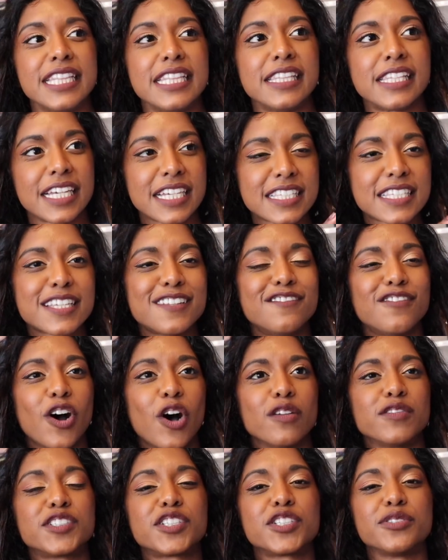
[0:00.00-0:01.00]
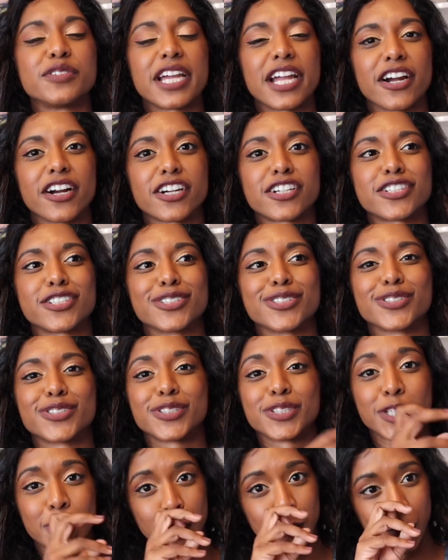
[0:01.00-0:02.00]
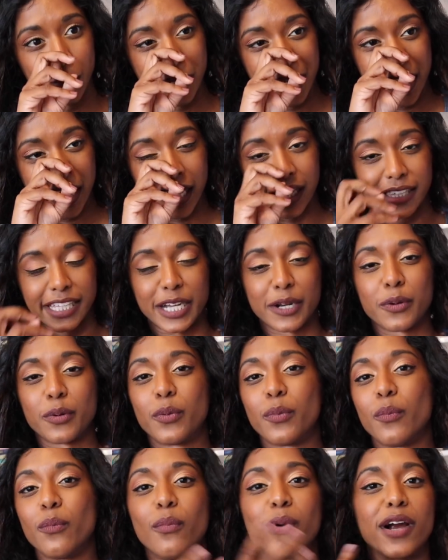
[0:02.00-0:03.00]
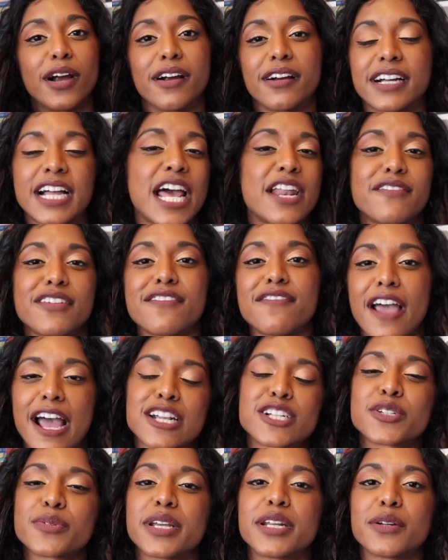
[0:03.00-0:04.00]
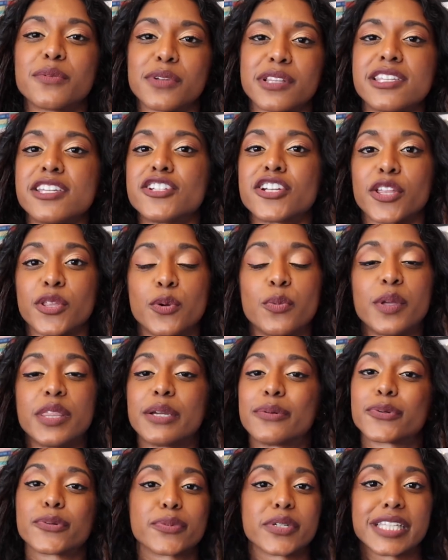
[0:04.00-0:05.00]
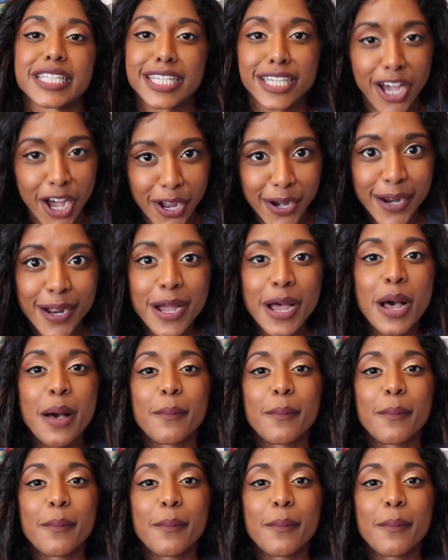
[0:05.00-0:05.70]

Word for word: This involves two characters who like were kind of infatuated with each other when they were really young,